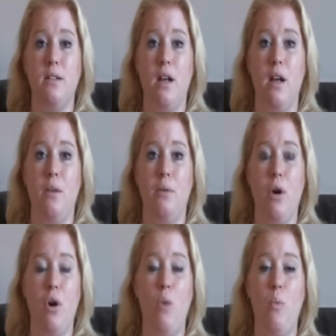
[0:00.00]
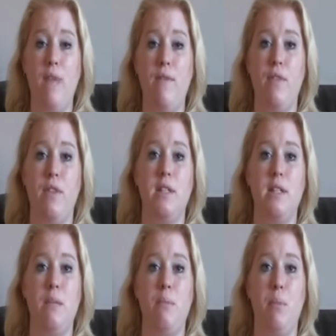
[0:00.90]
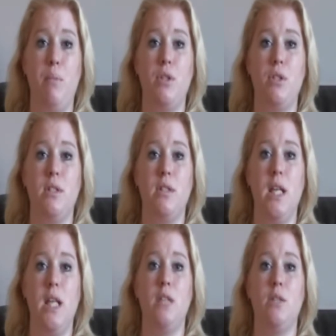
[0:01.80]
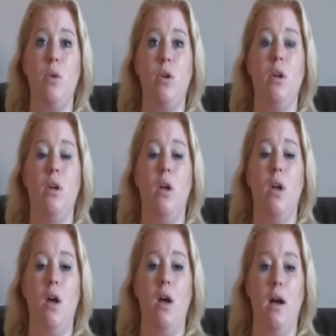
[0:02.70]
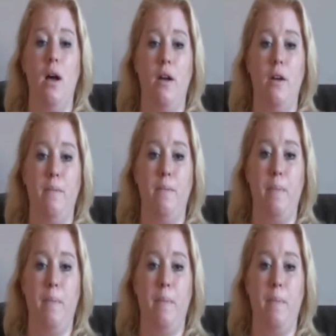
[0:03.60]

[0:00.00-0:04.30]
I can't wait for the team members to see this one. I